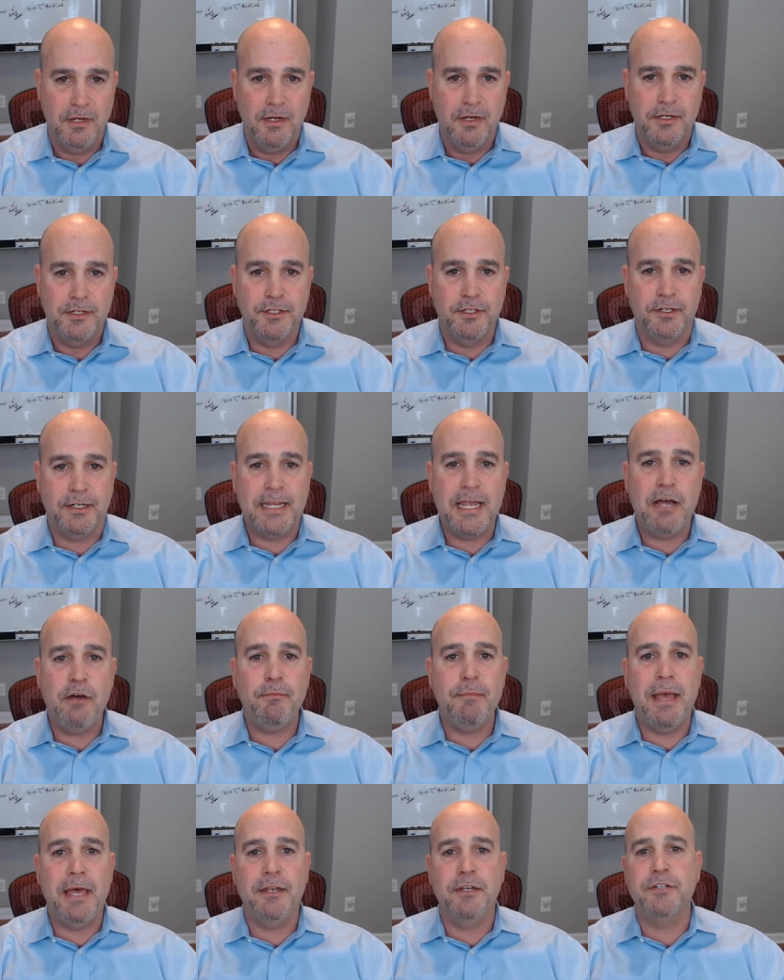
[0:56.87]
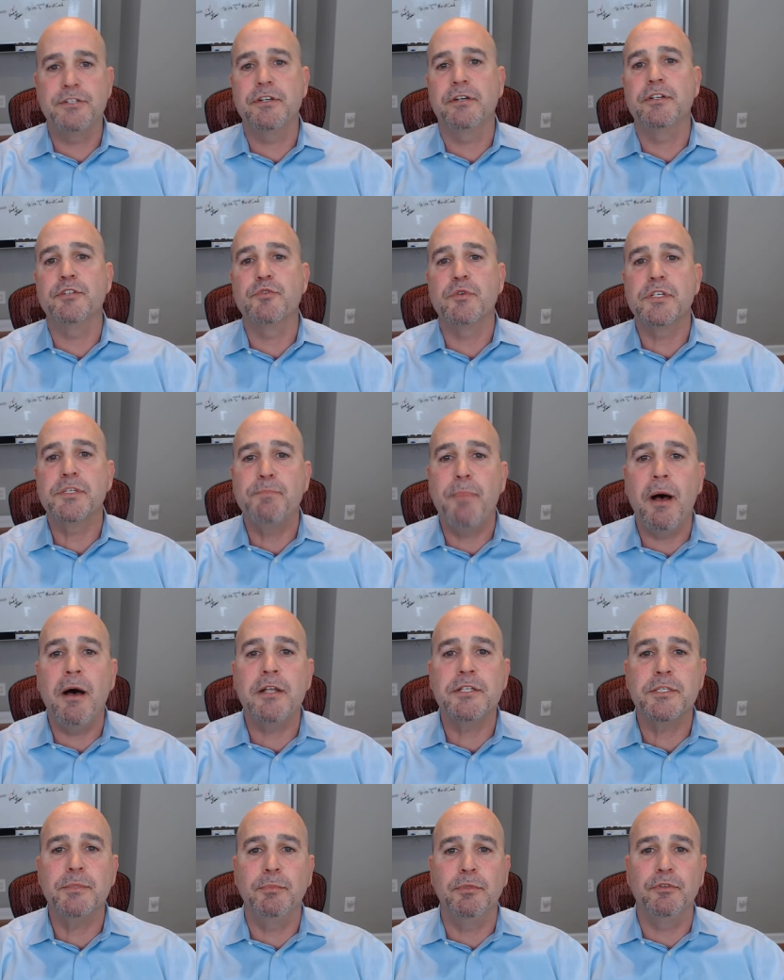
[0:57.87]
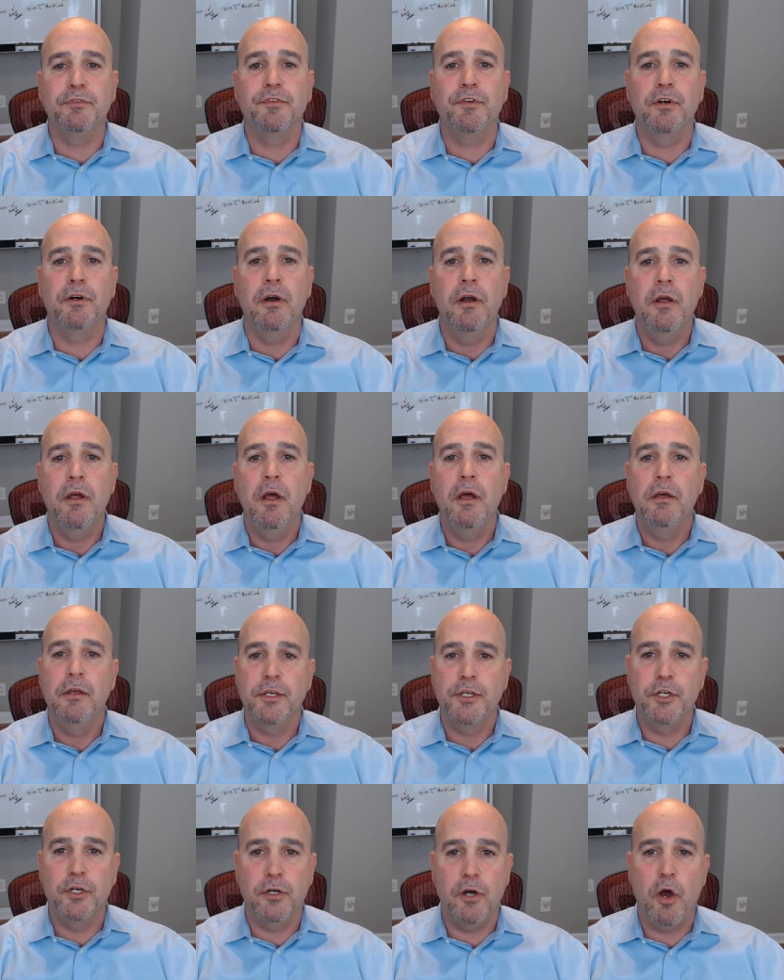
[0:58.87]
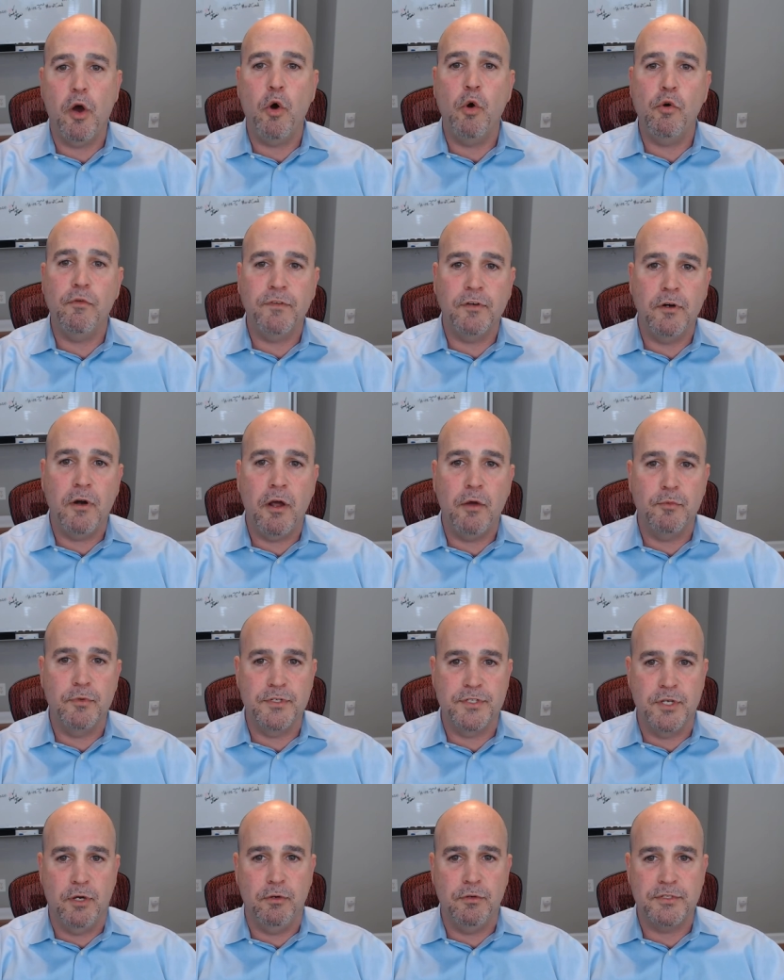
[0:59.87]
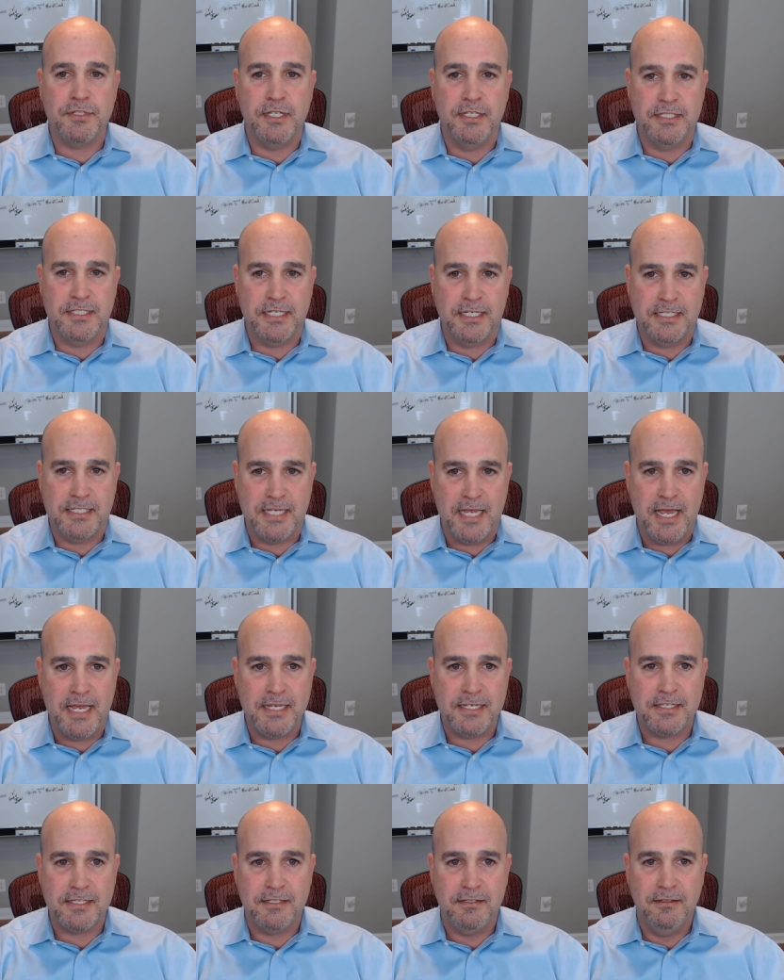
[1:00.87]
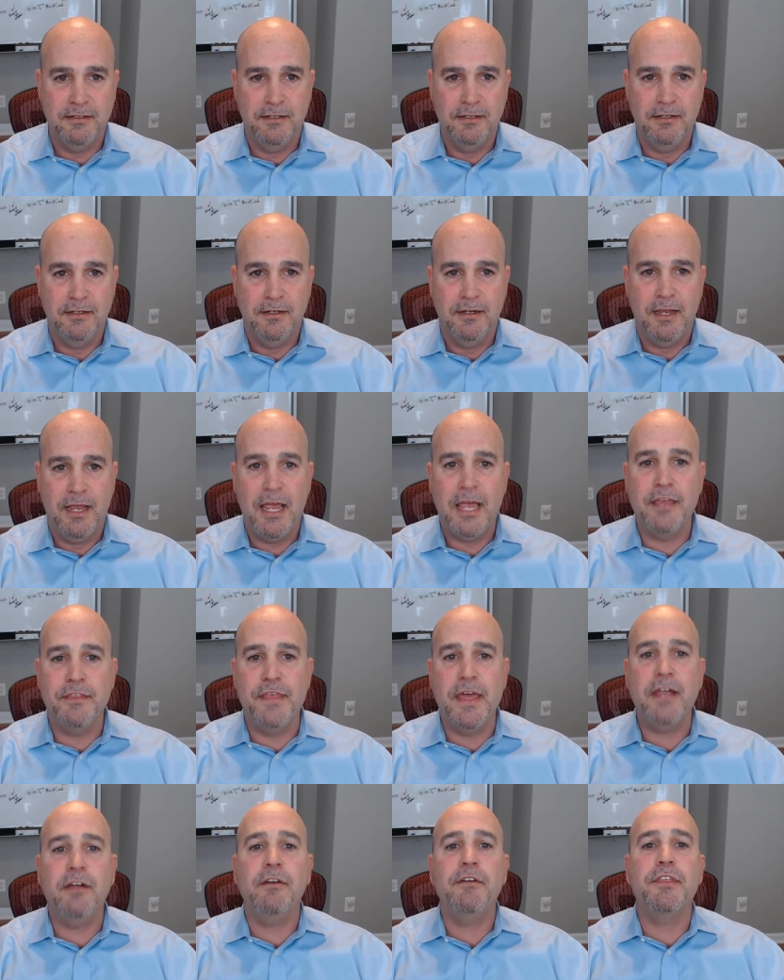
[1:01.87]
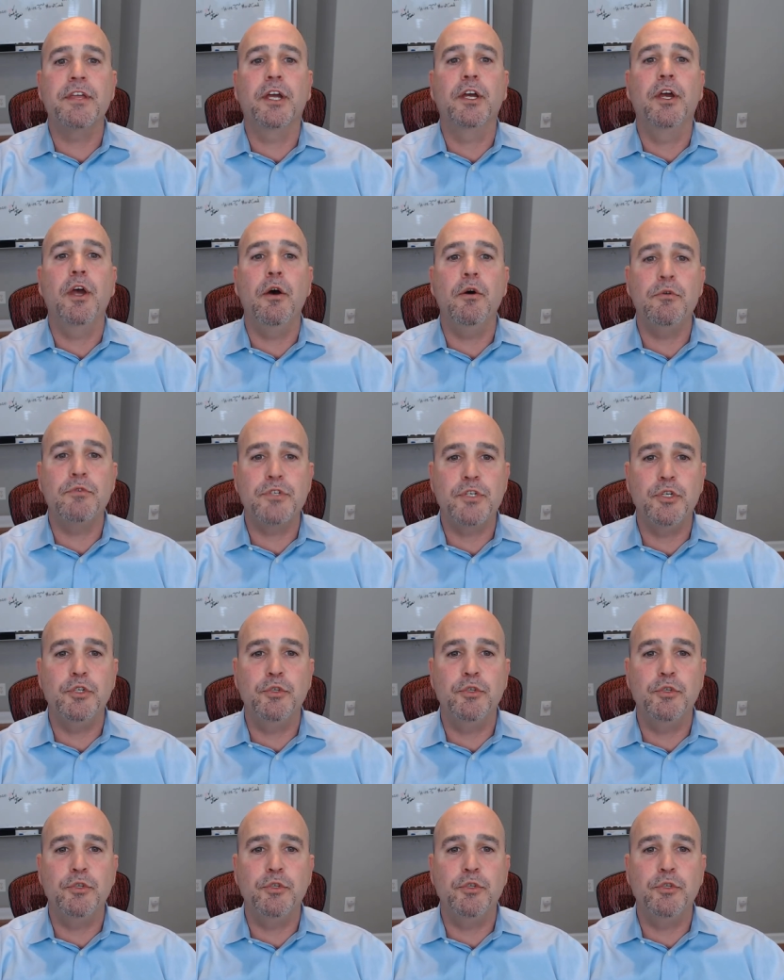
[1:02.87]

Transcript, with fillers: Your account manager is responsible for your overall results and success, and they are the go-to